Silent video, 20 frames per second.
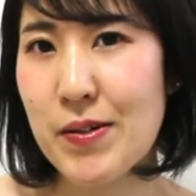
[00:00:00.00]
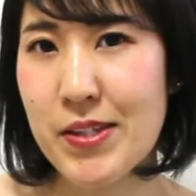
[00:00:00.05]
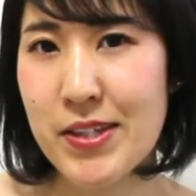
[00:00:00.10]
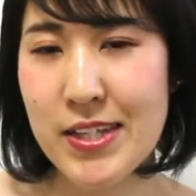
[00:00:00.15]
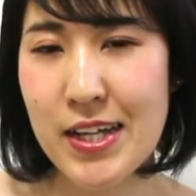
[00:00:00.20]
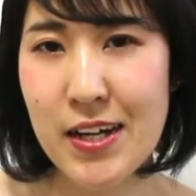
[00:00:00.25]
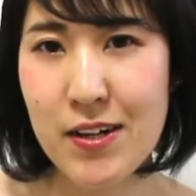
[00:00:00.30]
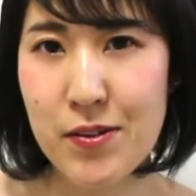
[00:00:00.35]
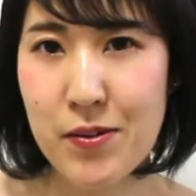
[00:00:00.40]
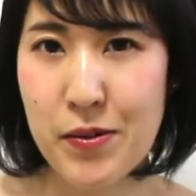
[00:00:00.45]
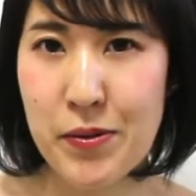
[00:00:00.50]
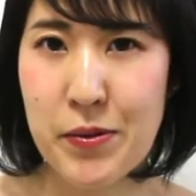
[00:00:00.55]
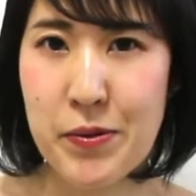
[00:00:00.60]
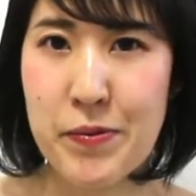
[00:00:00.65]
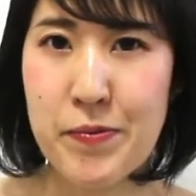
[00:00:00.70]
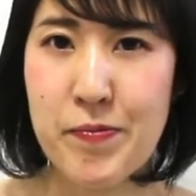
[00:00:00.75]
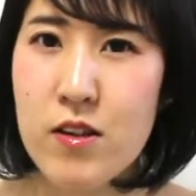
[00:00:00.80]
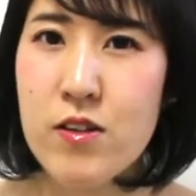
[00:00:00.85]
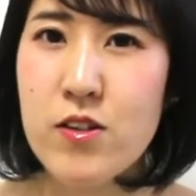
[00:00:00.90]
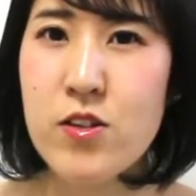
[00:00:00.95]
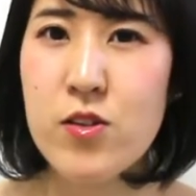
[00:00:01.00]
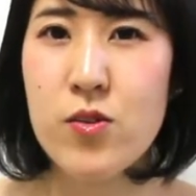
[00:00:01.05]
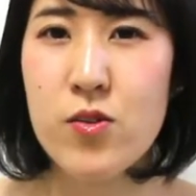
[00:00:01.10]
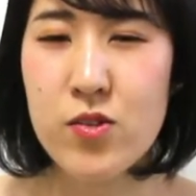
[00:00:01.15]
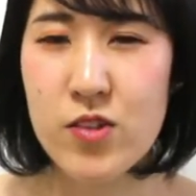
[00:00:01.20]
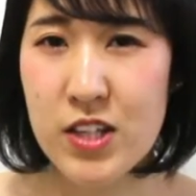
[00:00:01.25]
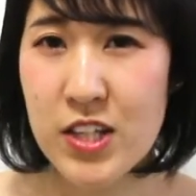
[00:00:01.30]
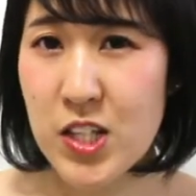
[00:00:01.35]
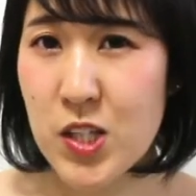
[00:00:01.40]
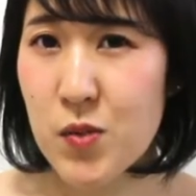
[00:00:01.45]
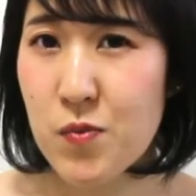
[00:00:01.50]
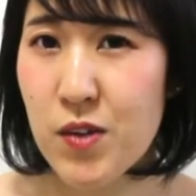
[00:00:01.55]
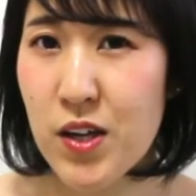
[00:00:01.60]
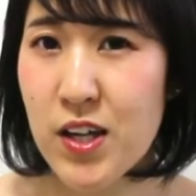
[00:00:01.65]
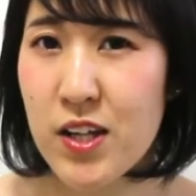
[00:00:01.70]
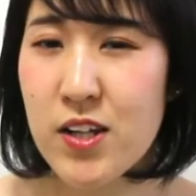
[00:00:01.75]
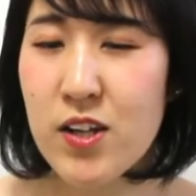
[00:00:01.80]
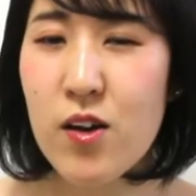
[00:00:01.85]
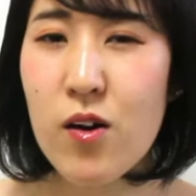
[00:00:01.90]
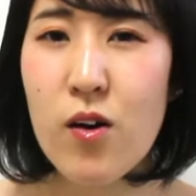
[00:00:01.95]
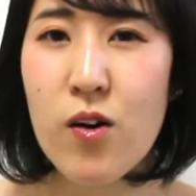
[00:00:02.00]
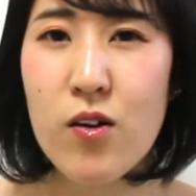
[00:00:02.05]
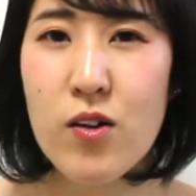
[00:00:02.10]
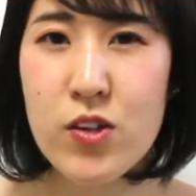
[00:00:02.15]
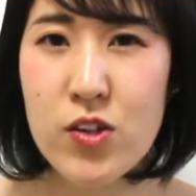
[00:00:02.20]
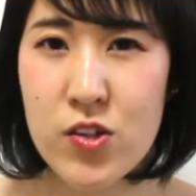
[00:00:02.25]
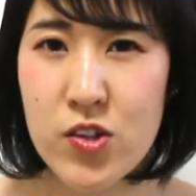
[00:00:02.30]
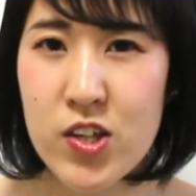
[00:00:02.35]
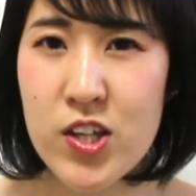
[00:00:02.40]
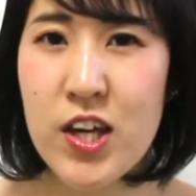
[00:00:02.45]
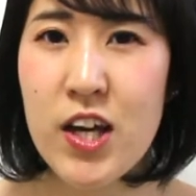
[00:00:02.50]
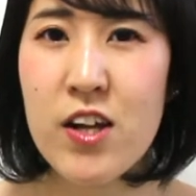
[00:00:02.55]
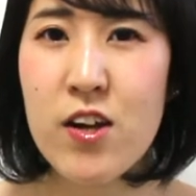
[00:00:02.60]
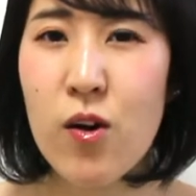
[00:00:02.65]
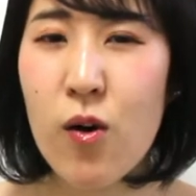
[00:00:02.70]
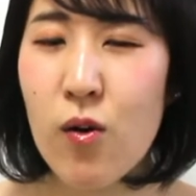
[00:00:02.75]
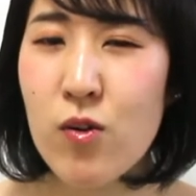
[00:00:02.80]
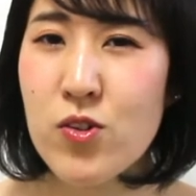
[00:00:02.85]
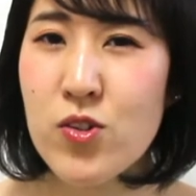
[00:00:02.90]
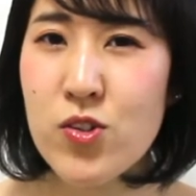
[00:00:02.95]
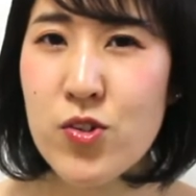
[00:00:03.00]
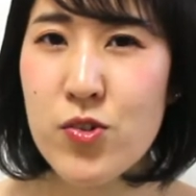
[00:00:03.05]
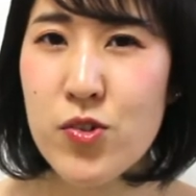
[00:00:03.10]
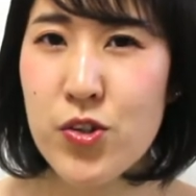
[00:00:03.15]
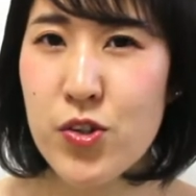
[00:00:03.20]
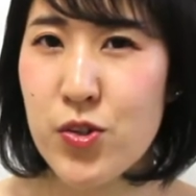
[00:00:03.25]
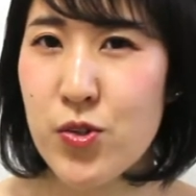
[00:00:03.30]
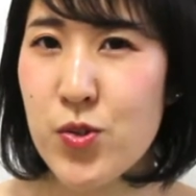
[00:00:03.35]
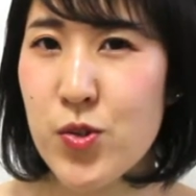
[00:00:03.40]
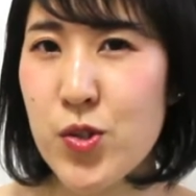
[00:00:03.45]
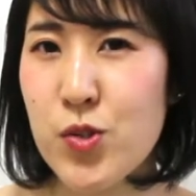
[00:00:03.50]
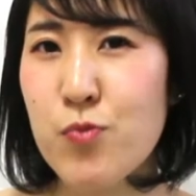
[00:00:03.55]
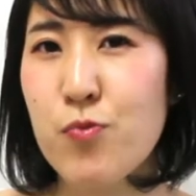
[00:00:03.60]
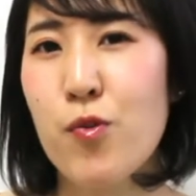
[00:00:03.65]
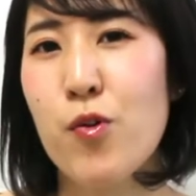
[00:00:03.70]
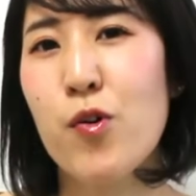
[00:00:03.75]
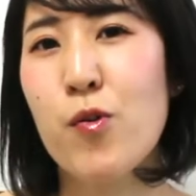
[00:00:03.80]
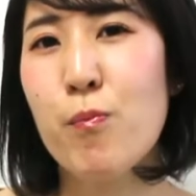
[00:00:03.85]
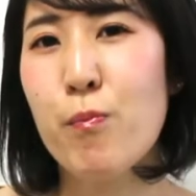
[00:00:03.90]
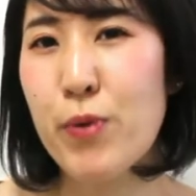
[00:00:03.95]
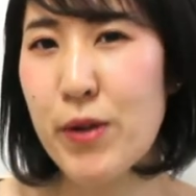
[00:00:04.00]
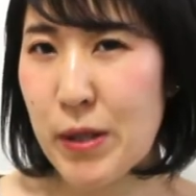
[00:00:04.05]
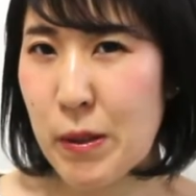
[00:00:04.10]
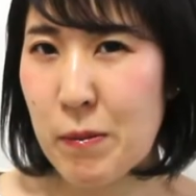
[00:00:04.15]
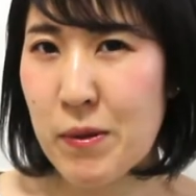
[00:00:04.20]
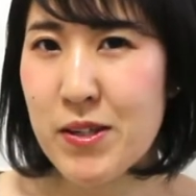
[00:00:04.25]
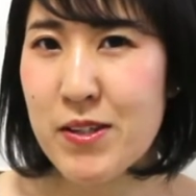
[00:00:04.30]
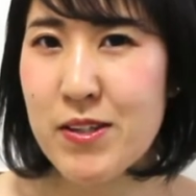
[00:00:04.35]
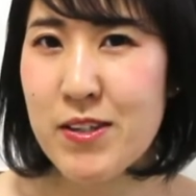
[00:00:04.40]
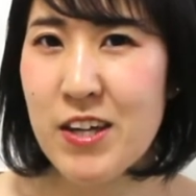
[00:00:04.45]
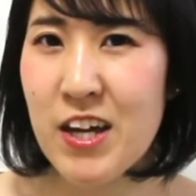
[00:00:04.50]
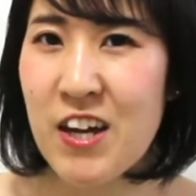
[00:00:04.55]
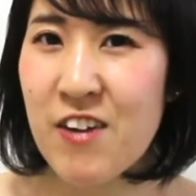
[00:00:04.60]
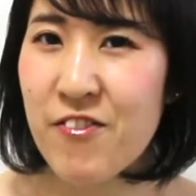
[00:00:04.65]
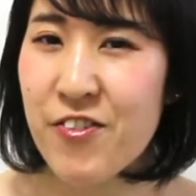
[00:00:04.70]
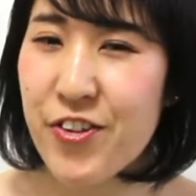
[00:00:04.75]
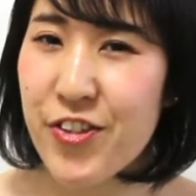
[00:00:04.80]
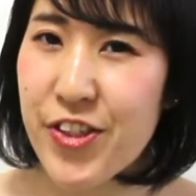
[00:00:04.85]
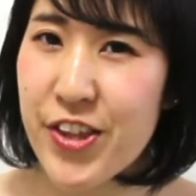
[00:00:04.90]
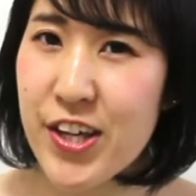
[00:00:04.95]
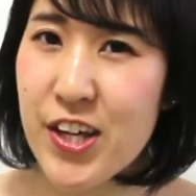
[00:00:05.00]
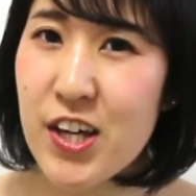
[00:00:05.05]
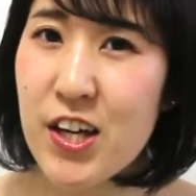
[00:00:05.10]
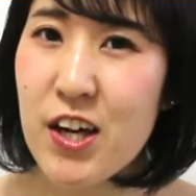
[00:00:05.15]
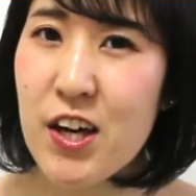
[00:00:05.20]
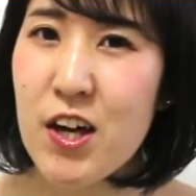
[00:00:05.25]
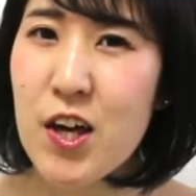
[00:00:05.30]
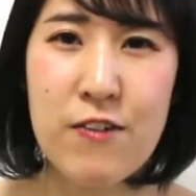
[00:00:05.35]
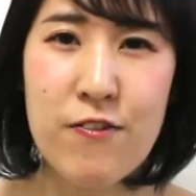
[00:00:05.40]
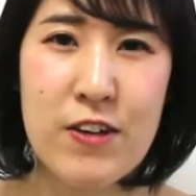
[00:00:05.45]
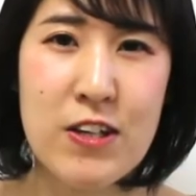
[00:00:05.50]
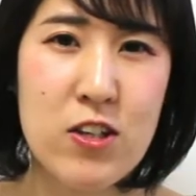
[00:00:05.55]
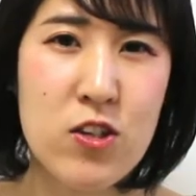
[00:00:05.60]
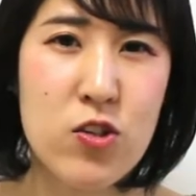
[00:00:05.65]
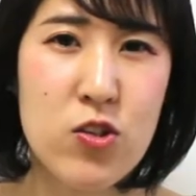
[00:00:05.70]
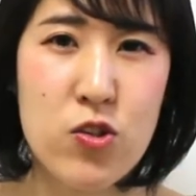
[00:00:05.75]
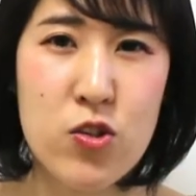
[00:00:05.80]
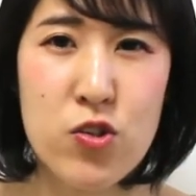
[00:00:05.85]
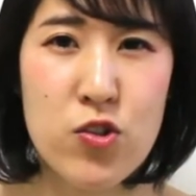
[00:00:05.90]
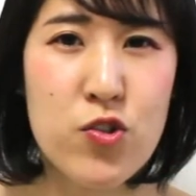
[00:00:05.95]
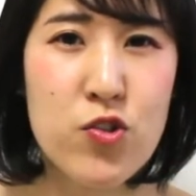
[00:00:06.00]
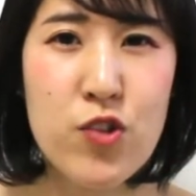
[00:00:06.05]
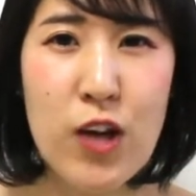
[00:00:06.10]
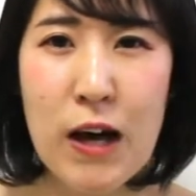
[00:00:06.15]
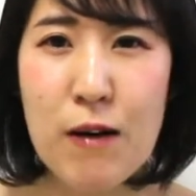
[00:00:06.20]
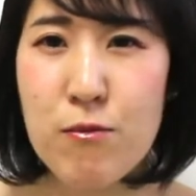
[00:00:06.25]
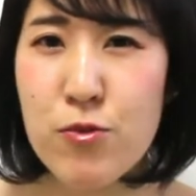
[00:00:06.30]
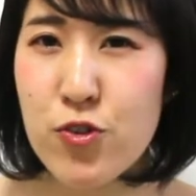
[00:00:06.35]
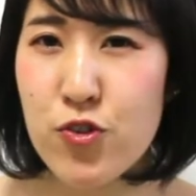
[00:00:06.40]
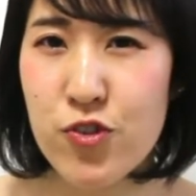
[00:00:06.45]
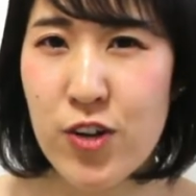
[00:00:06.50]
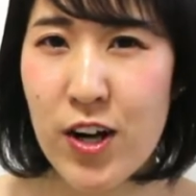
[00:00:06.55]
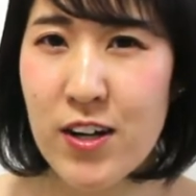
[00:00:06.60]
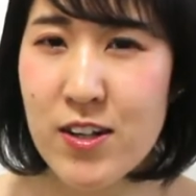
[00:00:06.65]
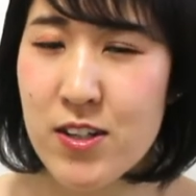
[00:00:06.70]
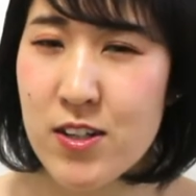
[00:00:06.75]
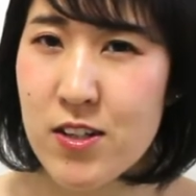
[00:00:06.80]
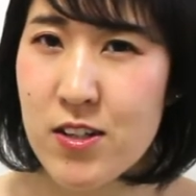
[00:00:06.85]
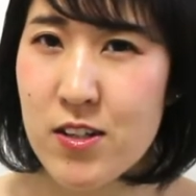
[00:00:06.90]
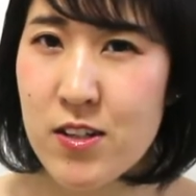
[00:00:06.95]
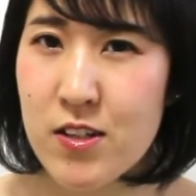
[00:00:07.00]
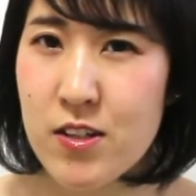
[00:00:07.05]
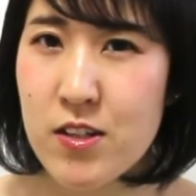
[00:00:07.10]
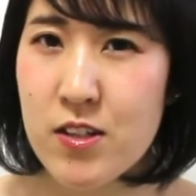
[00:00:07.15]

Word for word: Sanko. So this one you can also use for pretty much everything if it's too abstract